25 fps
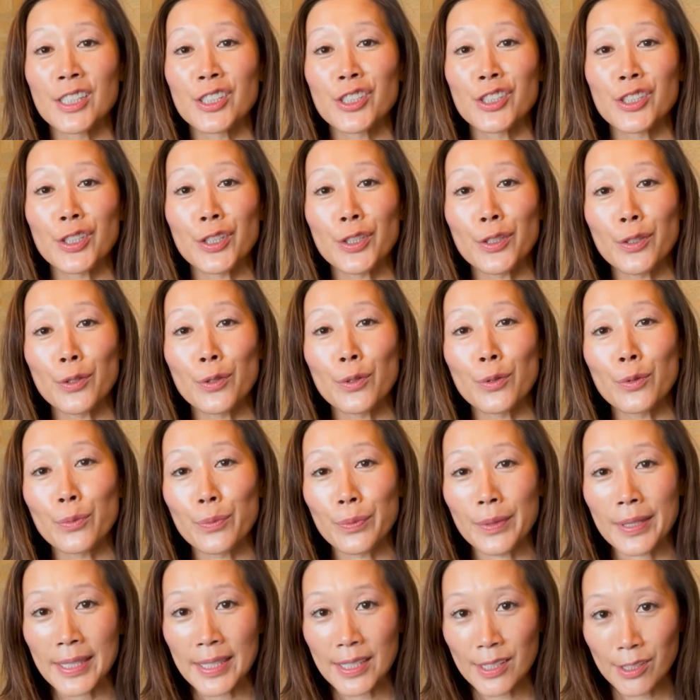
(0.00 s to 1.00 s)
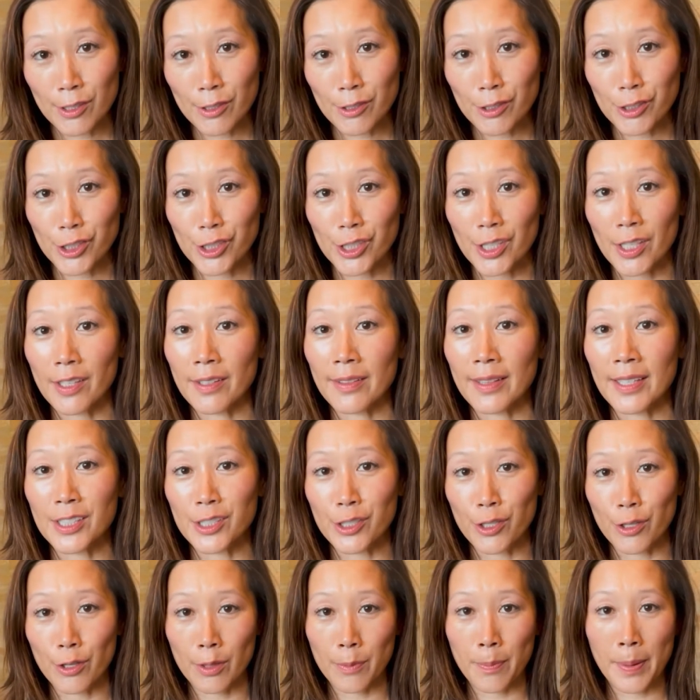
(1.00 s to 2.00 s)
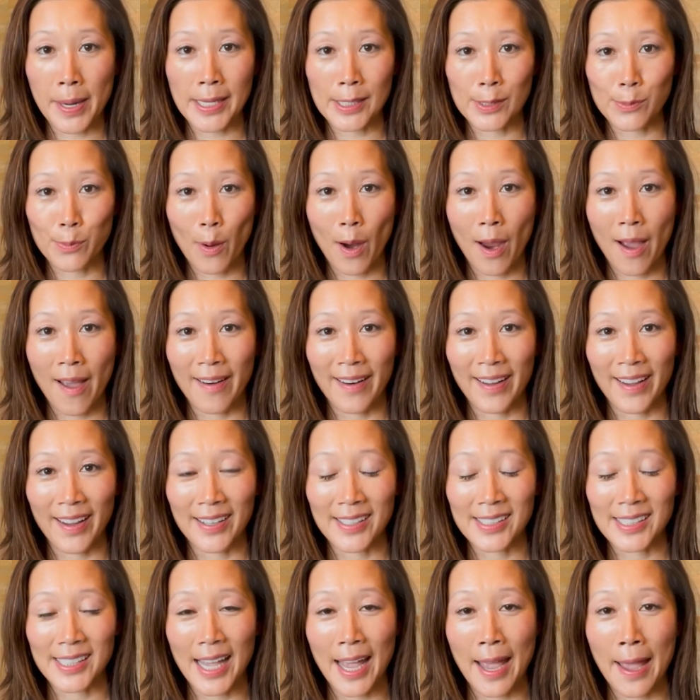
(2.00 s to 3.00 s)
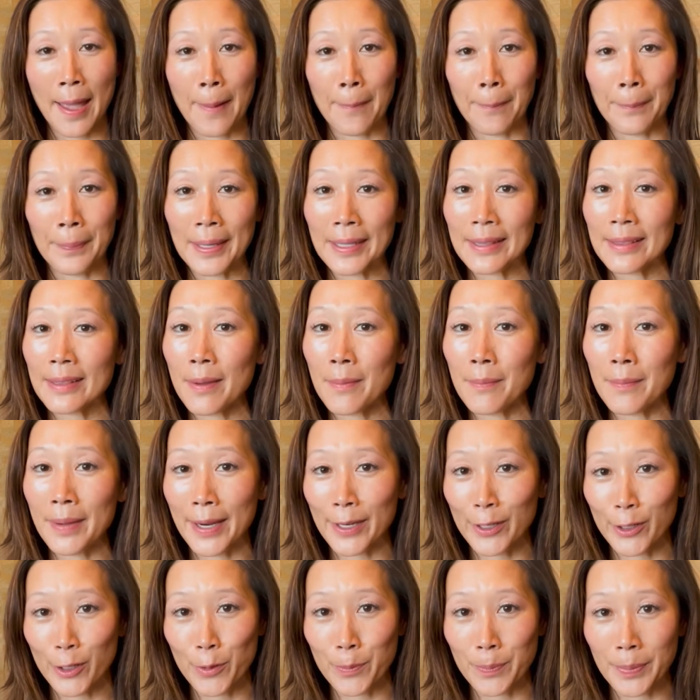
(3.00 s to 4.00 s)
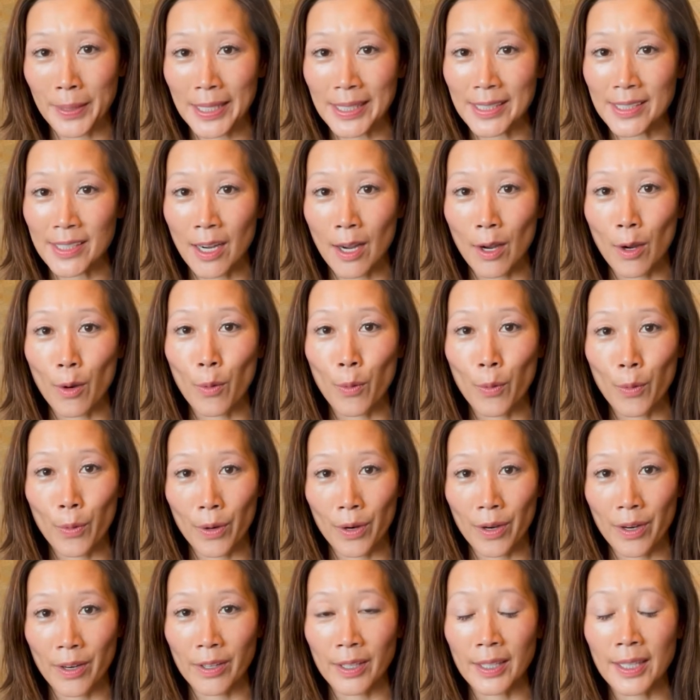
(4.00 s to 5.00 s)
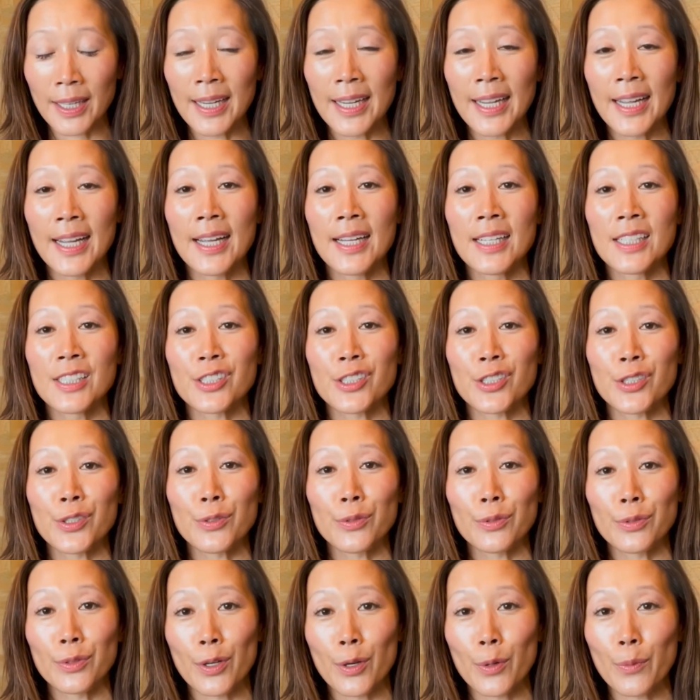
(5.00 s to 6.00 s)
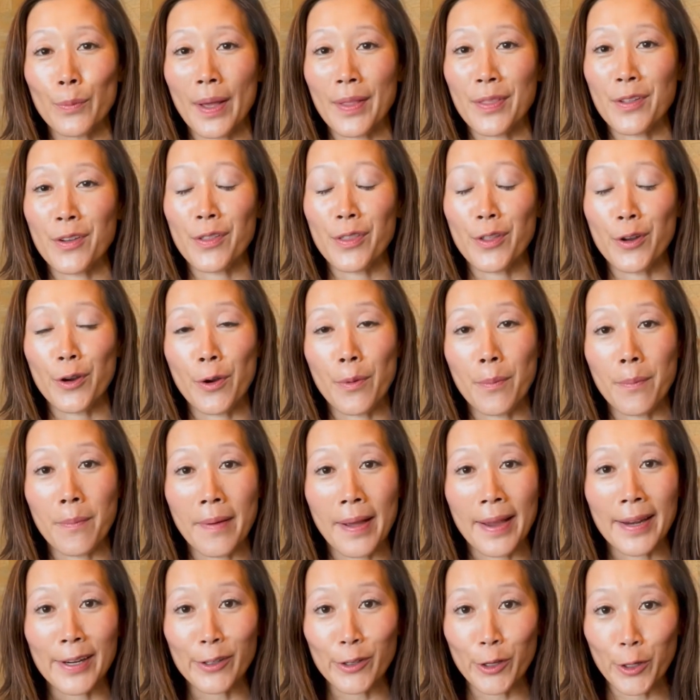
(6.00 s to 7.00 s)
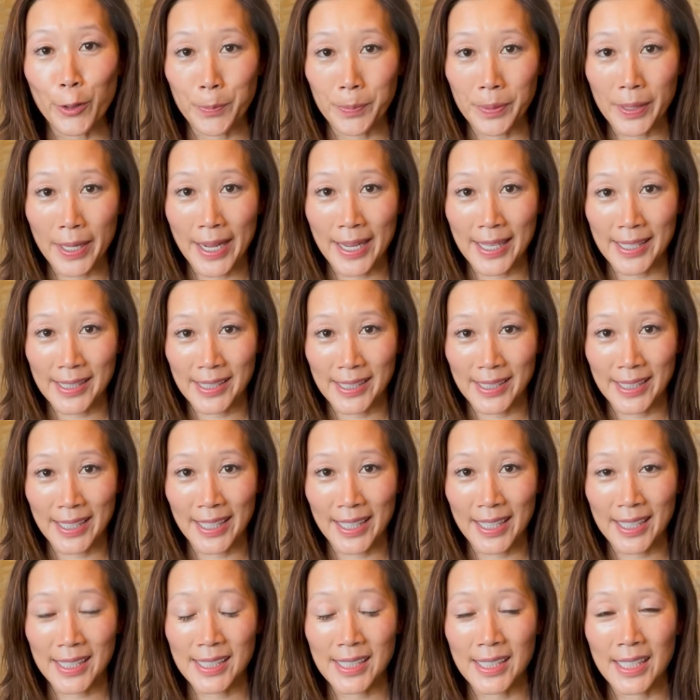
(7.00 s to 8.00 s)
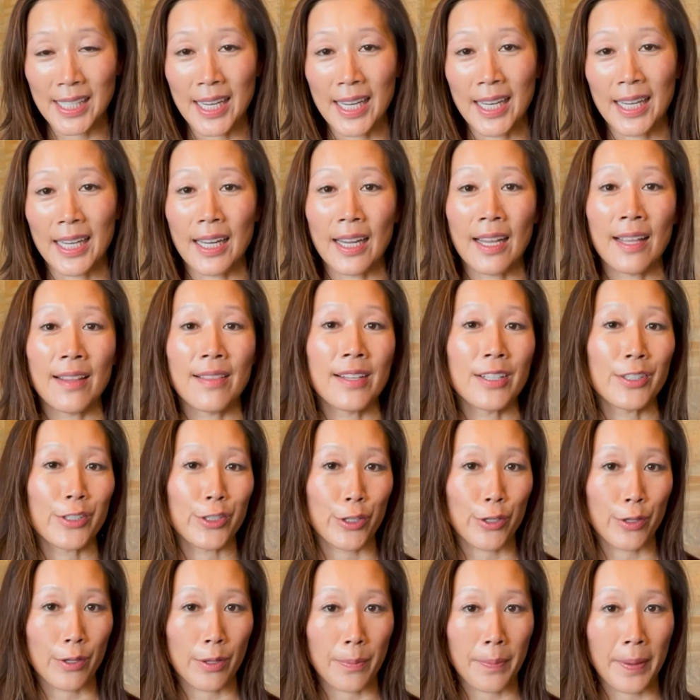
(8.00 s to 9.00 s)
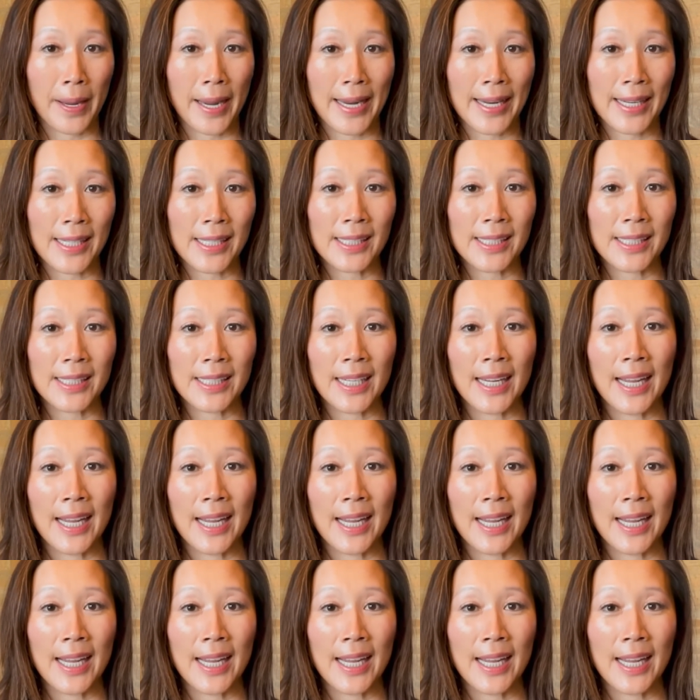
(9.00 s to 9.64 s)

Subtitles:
2, research the toothpaste products at beatthemicrobe.org to learn whether there are microplastics in the toothpaste.